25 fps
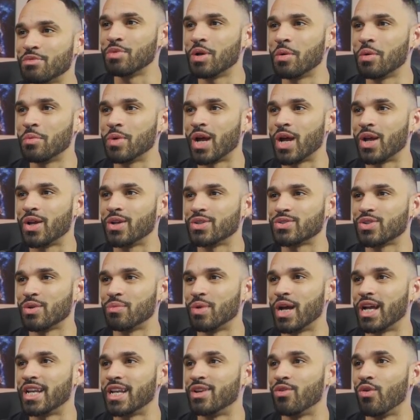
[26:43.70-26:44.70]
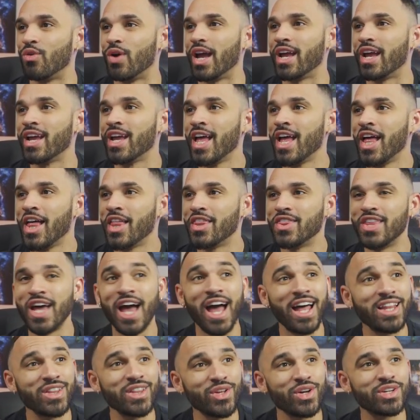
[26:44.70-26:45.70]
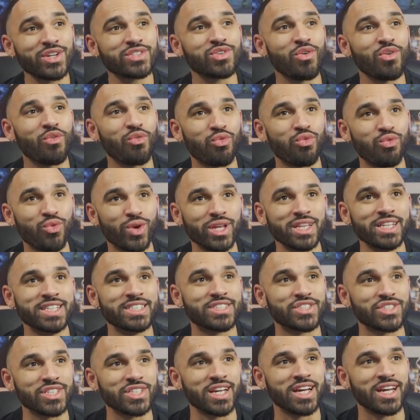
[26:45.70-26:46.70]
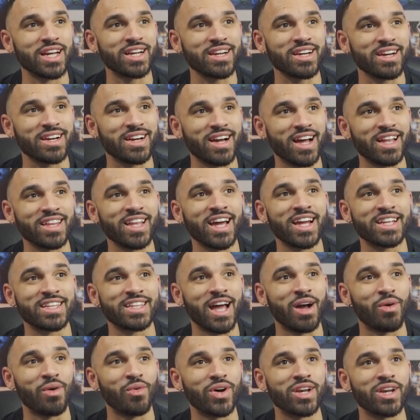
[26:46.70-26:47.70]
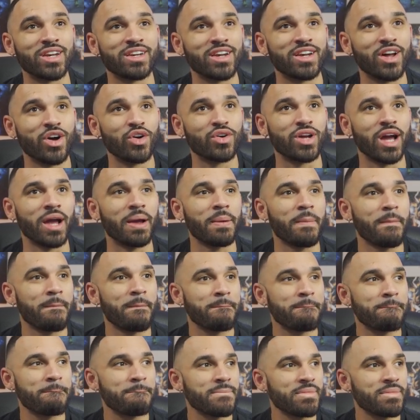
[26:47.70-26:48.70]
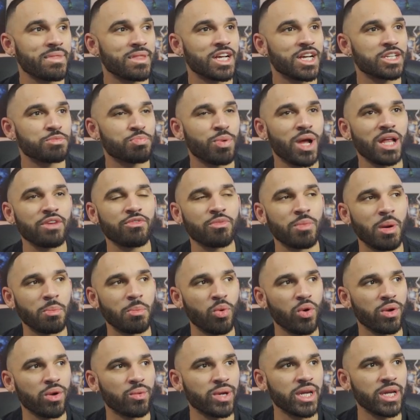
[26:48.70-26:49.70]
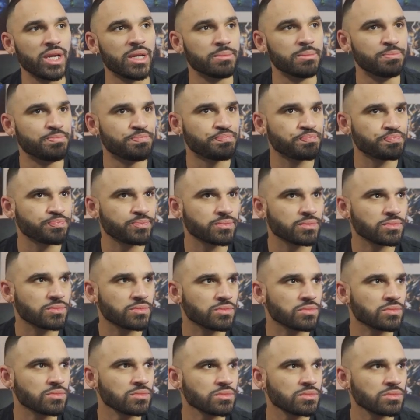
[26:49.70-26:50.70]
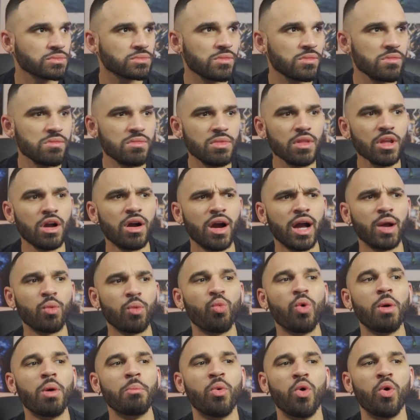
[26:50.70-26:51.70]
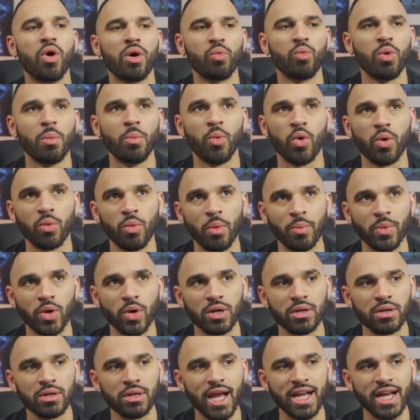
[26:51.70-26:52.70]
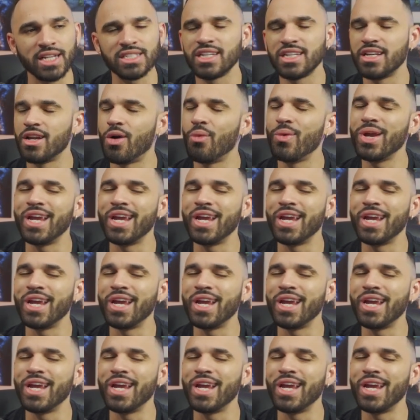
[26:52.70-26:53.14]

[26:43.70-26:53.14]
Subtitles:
come down here so I'm not in the way. That looks really sick. I like that one. Okay. That's probably for my boy Reed. All right, one more. Actually, no, we